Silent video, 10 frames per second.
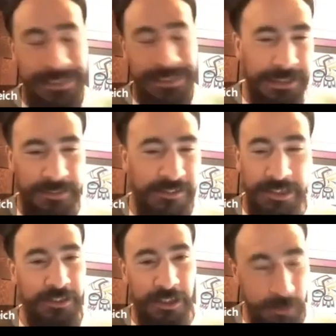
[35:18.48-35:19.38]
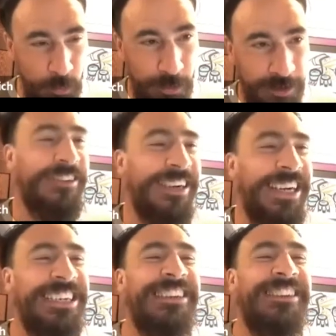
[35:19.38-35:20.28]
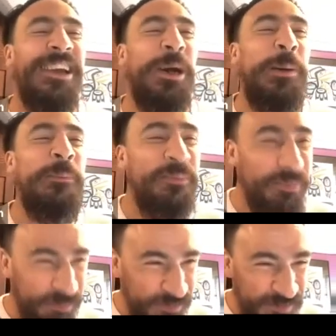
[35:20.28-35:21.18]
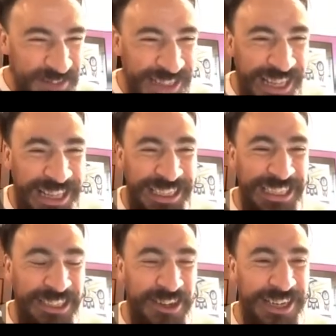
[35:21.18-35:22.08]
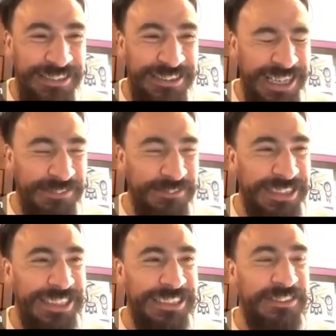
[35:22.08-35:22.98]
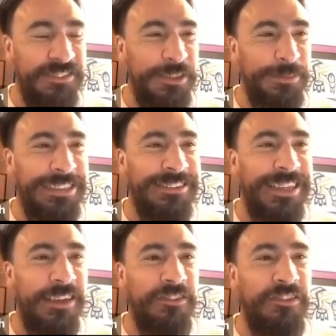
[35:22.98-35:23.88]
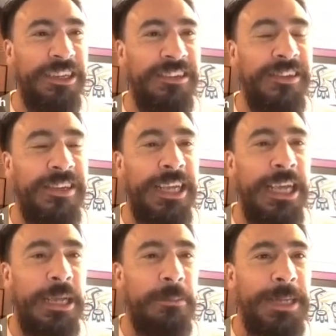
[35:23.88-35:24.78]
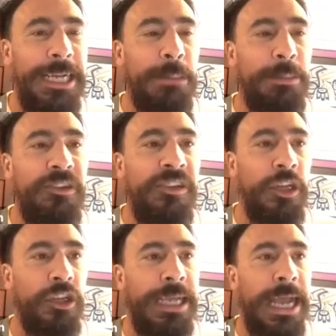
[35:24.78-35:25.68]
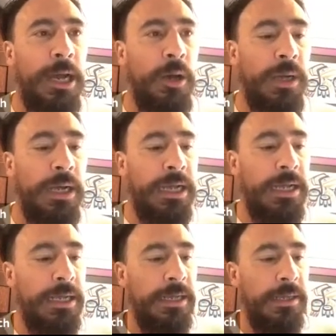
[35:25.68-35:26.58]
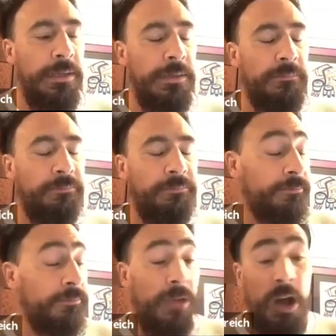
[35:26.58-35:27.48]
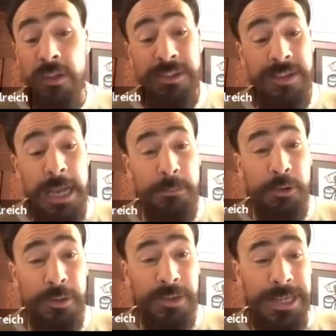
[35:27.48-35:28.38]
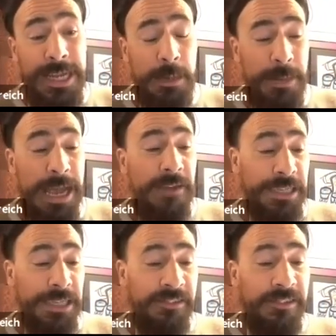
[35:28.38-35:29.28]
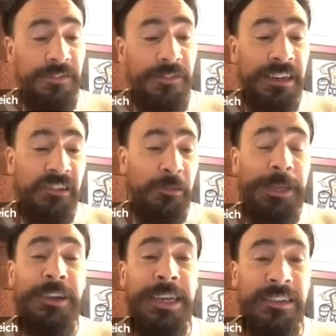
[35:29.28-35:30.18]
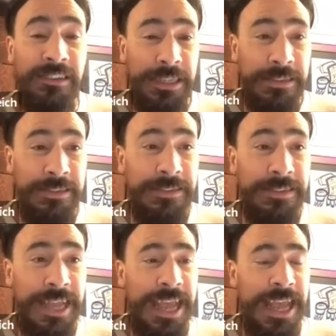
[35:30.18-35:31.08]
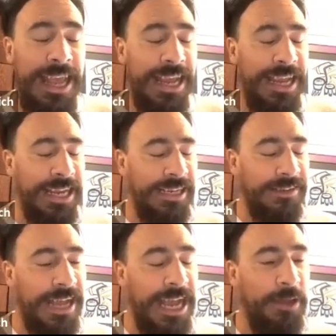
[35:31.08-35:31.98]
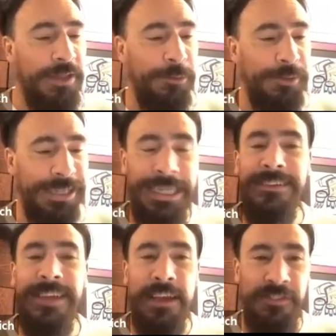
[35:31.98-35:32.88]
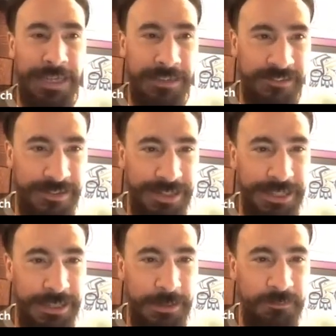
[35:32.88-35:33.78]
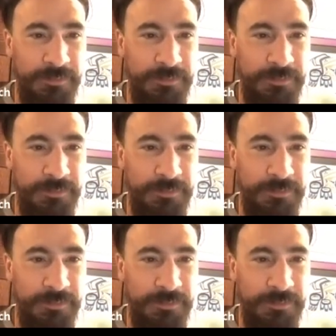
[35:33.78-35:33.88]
and it still doesn't work right so i think a lot of times it's for myself just being able to look how all the time throughout the day i'm having these different experiences and how they relate to fasd